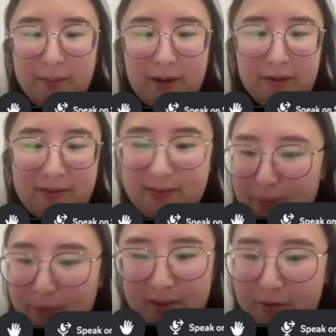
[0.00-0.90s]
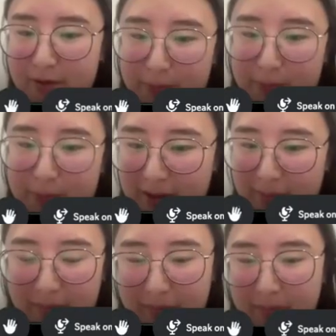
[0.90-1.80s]
If someone wants to do sweet
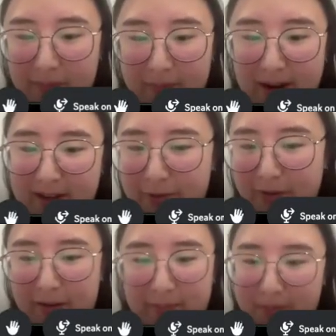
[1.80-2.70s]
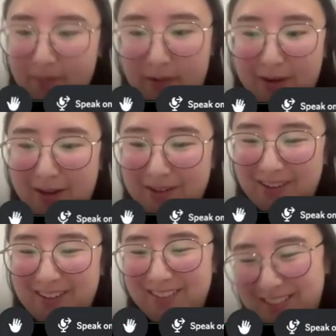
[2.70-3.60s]
green, 90s sweet green, do
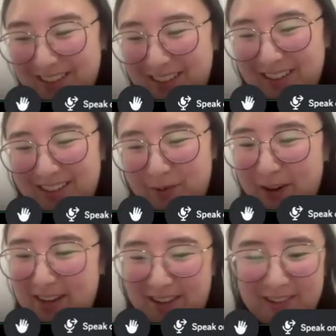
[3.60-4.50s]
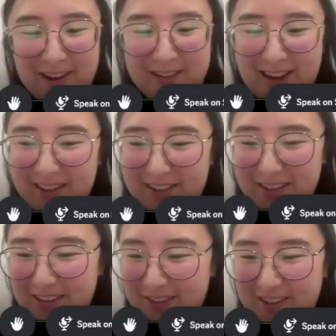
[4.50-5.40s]
it. I'm trying to eat a lot of
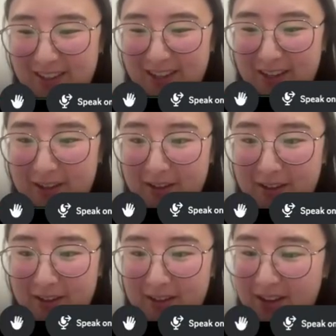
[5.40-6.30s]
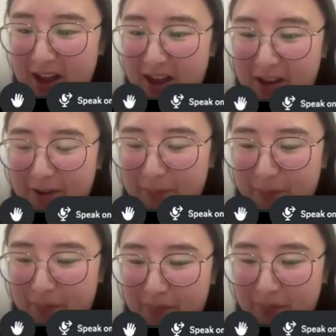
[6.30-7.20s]
salad recently.
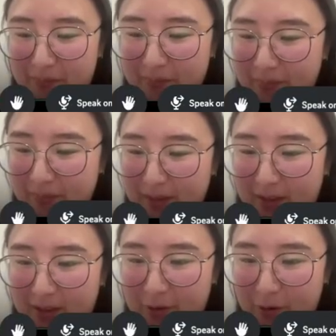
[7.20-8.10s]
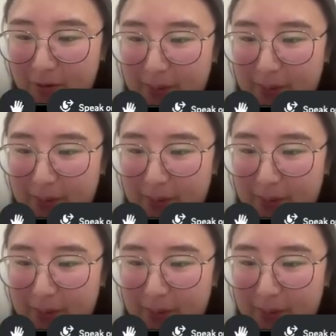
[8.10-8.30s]
Cool.